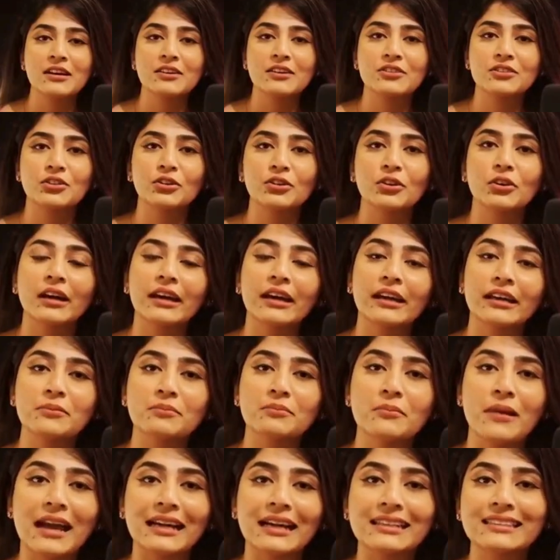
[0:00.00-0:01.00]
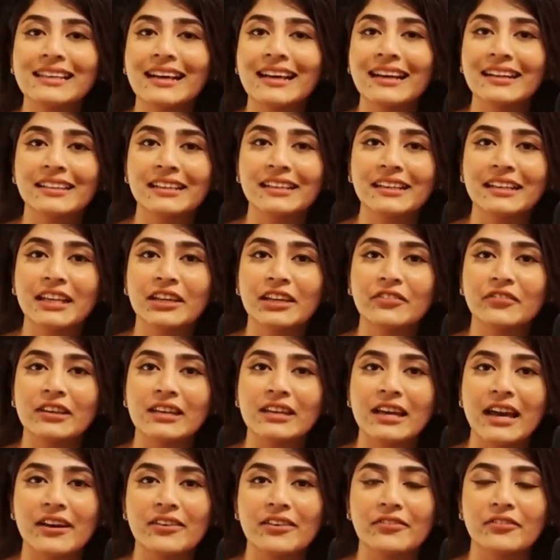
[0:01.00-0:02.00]
So in Max Hair Clinic, we
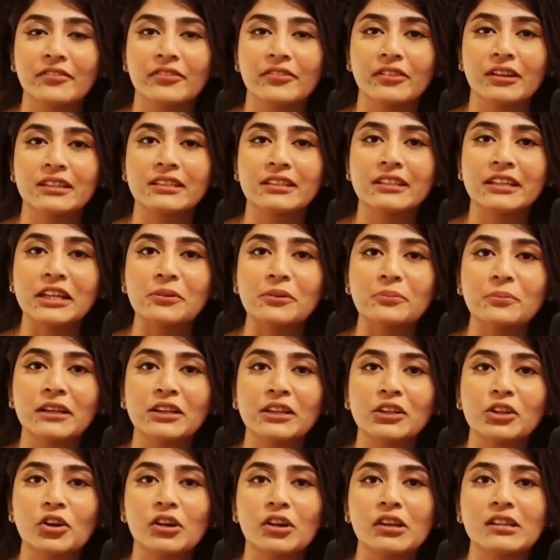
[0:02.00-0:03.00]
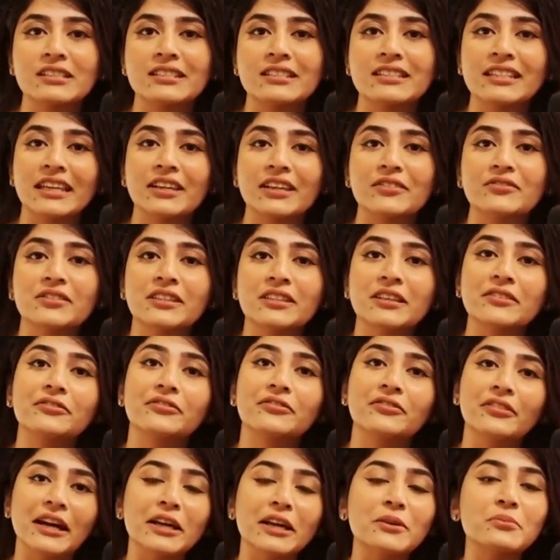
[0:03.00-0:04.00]
have a treatment called GFC
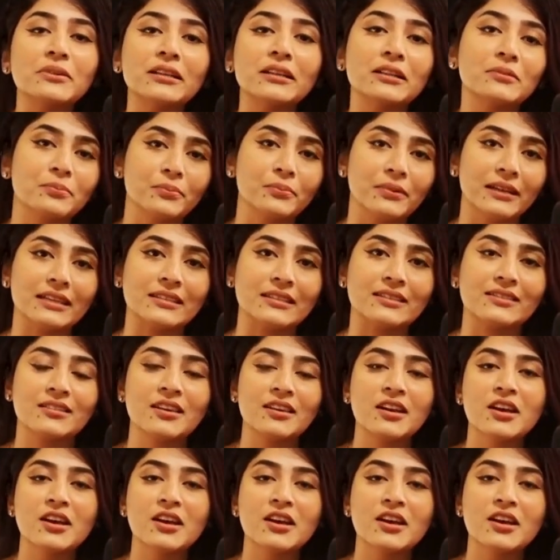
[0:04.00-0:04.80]
Fibrin Plus.